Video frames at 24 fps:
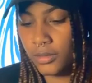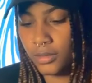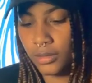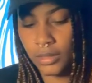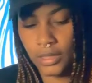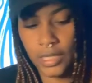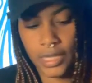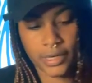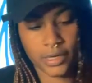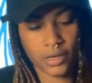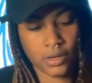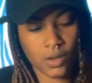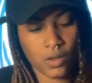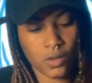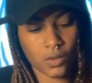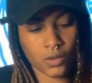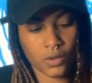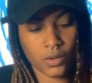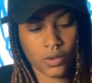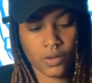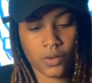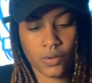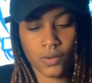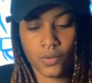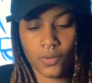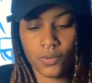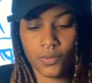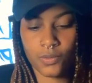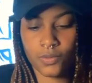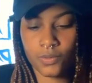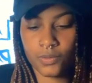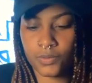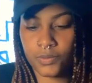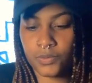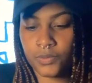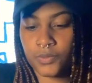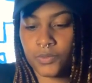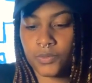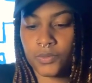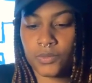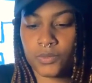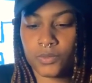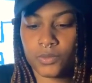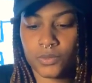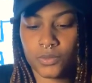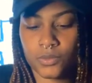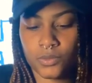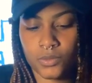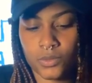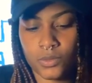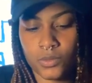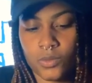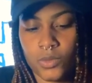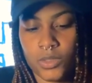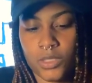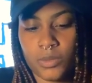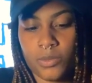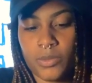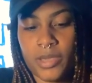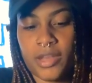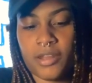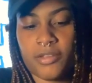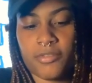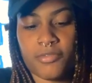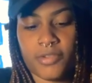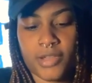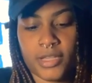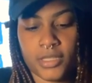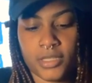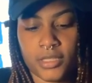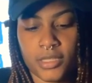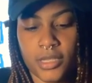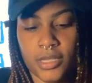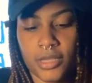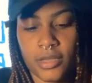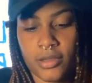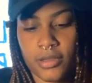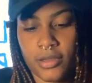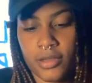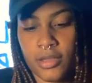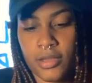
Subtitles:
Let it all go. What's manifesting?